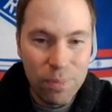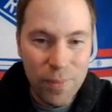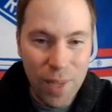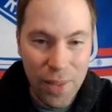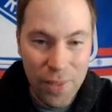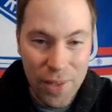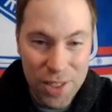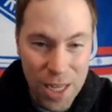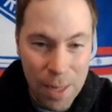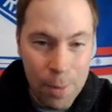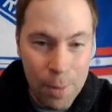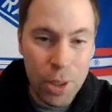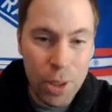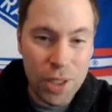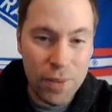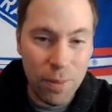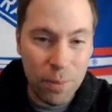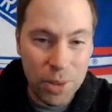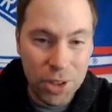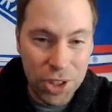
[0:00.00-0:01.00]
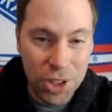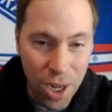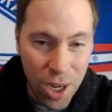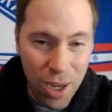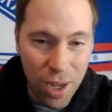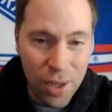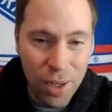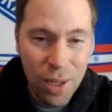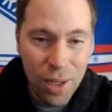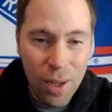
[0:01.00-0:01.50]
And this came to us from
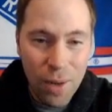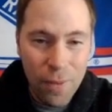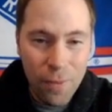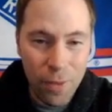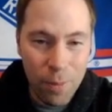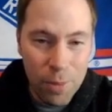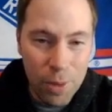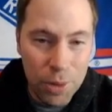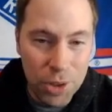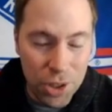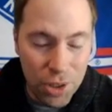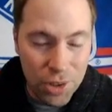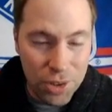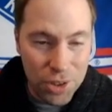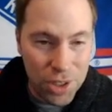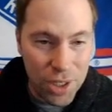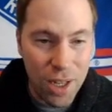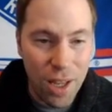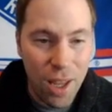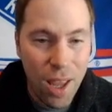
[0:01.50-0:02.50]
John from New Jersey.